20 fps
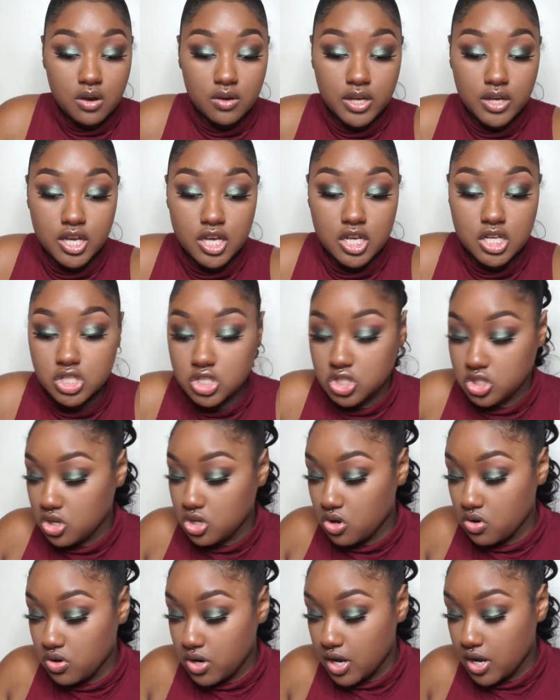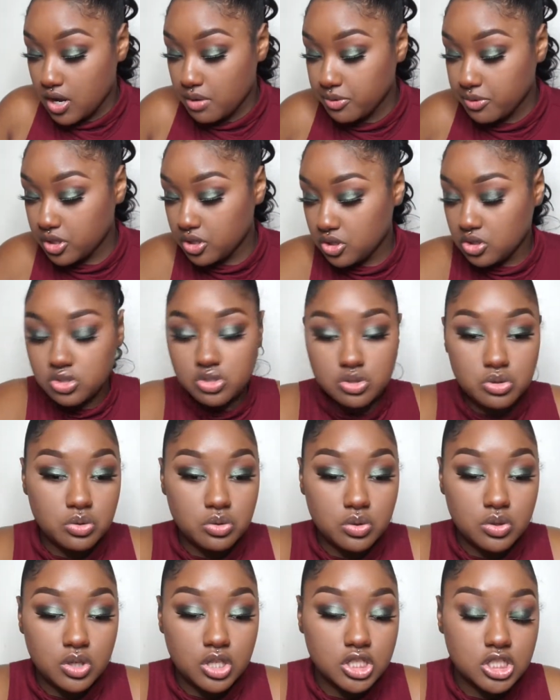Okay, so now I'm gonna
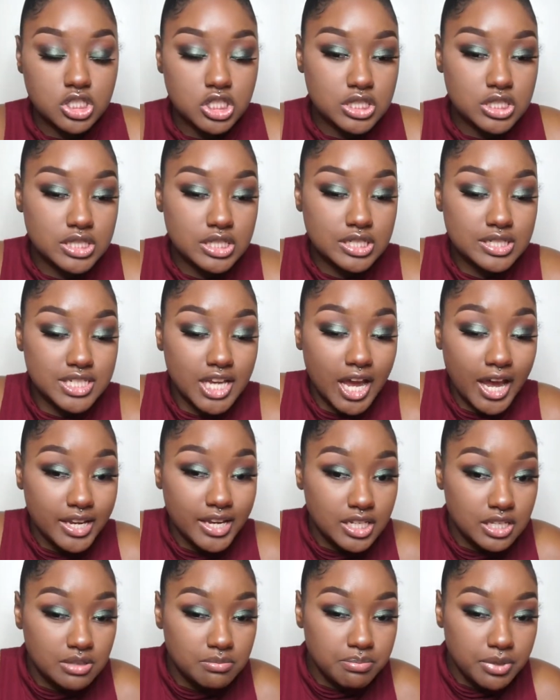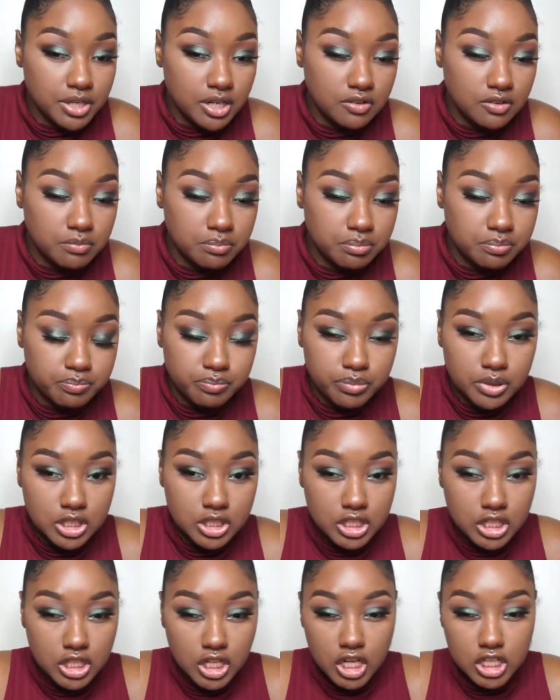do just a tiny bit of
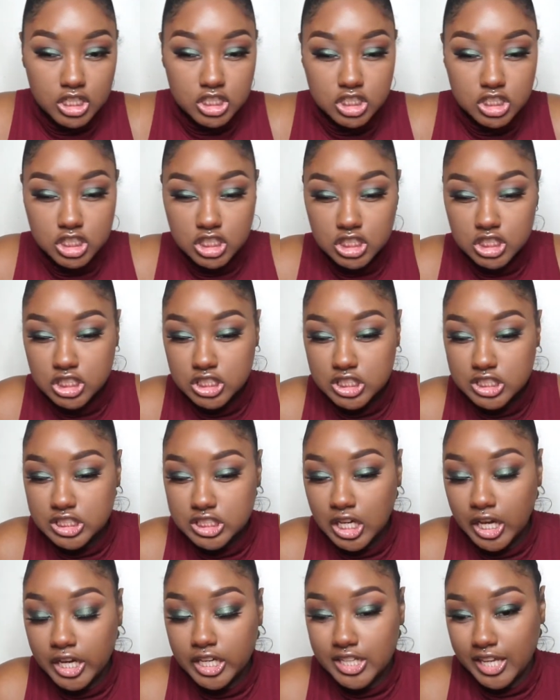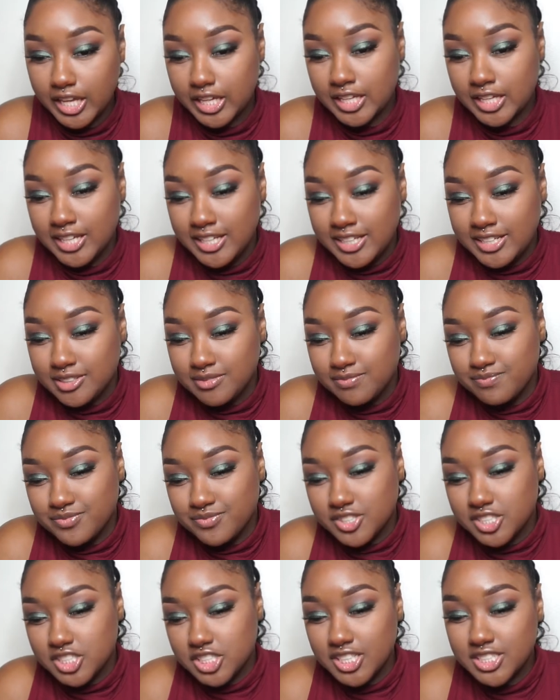blush, like
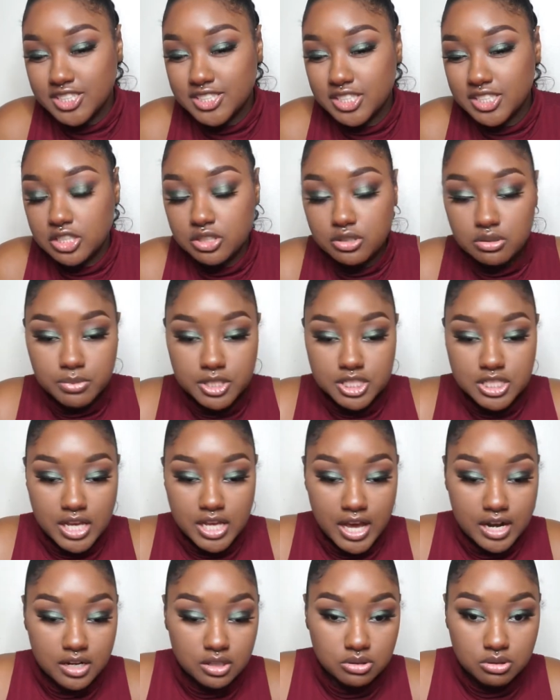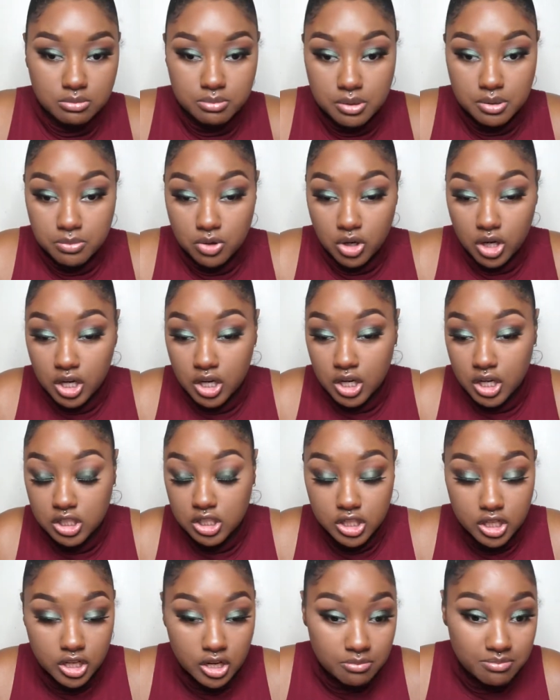just a little bit to add a little bit more
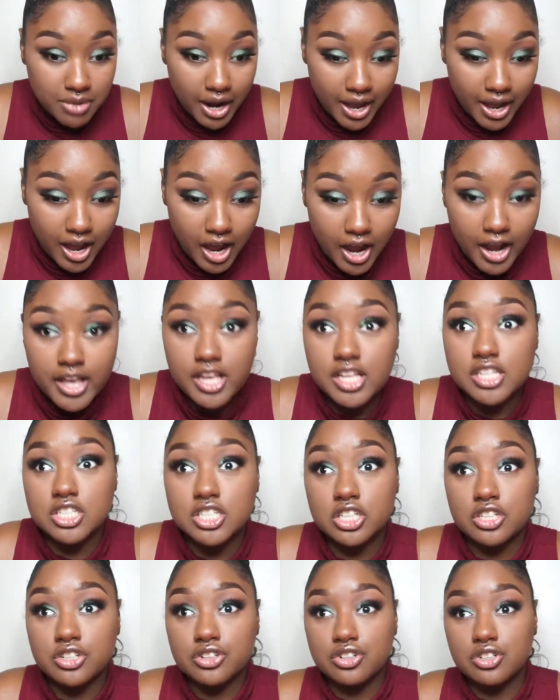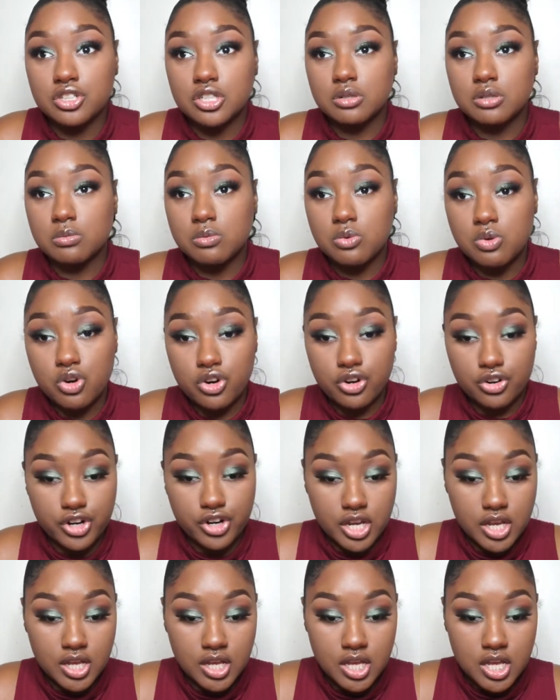color. My eye is literally
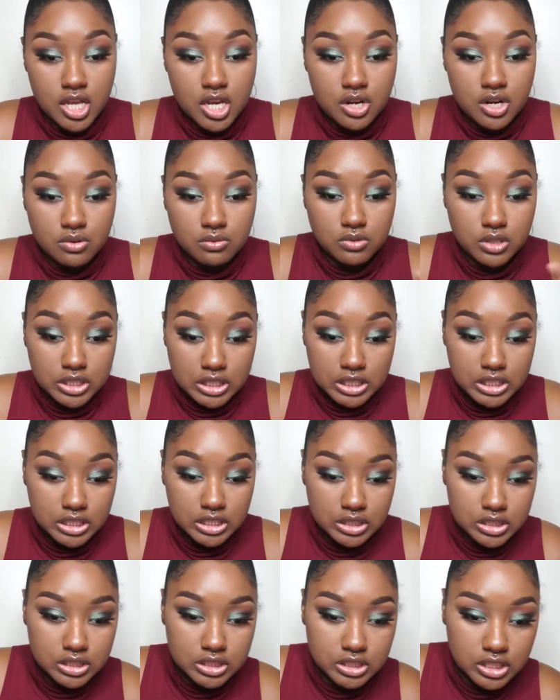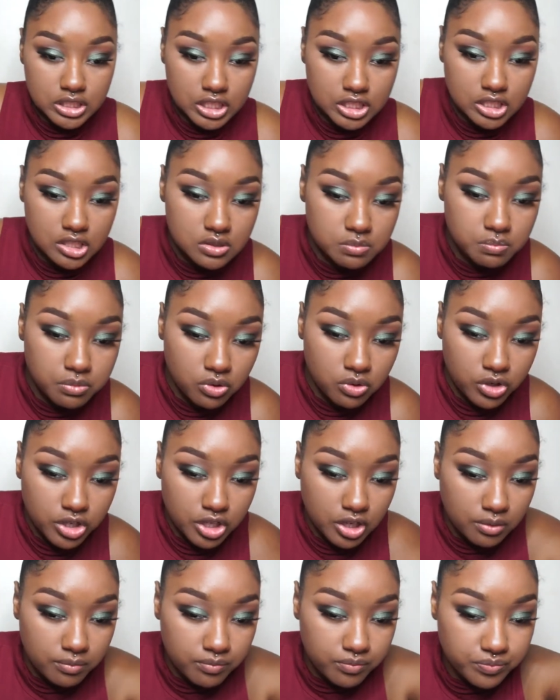watering ridiculously at this
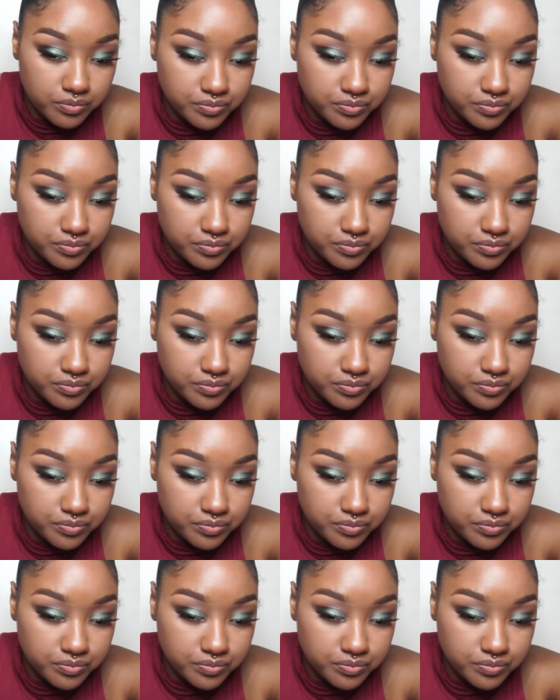point,